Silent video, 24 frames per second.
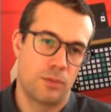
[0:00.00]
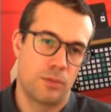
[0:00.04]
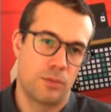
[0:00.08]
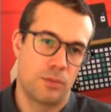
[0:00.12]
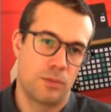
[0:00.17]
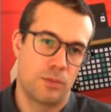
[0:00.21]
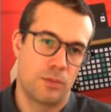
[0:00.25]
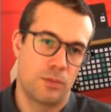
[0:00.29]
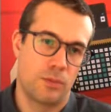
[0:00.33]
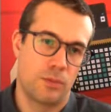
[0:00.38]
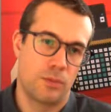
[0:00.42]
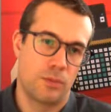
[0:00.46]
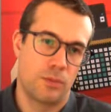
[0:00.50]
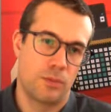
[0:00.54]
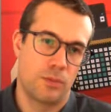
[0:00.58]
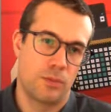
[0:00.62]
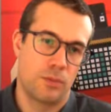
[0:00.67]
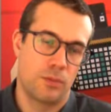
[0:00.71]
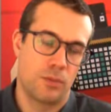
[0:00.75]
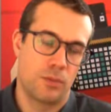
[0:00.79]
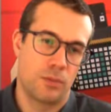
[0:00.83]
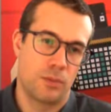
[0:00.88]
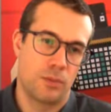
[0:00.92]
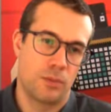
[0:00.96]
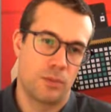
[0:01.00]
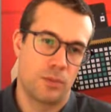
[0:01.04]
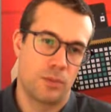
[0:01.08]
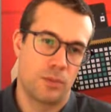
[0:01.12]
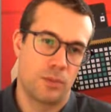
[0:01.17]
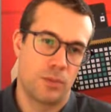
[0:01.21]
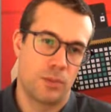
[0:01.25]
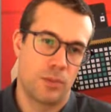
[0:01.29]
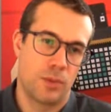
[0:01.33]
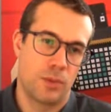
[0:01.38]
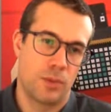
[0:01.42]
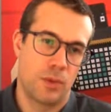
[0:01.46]

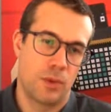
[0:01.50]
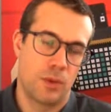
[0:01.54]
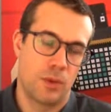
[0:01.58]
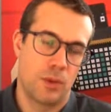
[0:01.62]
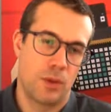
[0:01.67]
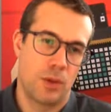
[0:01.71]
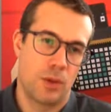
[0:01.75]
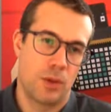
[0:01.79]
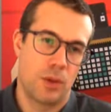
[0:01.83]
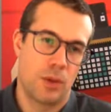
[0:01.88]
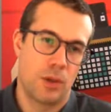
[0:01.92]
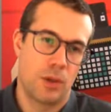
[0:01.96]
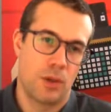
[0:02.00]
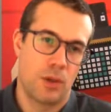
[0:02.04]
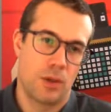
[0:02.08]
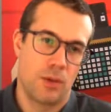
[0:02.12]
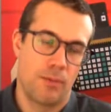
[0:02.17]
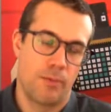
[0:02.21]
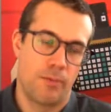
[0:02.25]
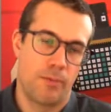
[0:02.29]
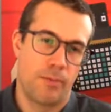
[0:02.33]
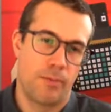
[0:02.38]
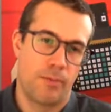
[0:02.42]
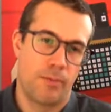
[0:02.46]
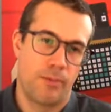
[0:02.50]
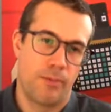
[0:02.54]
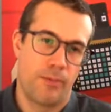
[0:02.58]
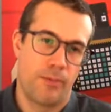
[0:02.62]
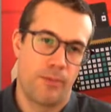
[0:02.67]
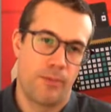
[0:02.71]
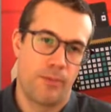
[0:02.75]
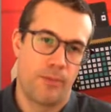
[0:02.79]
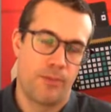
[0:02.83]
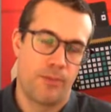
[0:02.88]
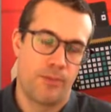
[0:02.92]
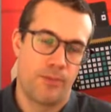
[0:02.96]

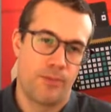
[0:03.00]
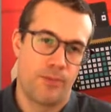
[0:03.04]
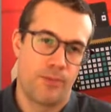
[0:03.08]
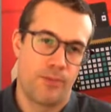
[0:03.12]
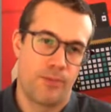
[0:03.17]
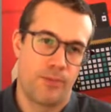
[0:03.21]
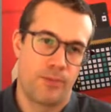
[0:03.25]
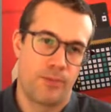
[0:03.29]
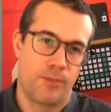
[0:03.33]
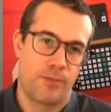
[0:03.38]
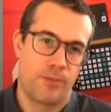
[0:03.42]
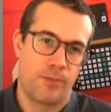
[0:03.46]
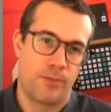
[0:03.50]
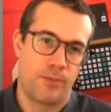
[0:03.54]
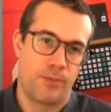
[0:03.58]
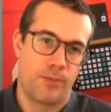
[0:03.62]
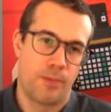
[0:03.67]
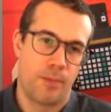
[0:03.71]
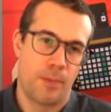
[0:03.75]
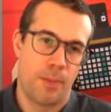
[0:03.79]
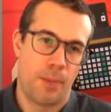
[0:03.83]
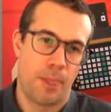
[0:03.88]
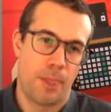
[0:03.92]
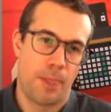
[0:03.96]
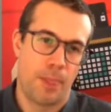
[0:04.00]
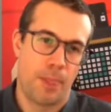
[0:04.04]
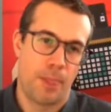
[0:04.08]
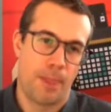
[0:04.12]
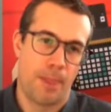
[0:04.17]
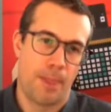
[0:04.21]
This person isn't speaking.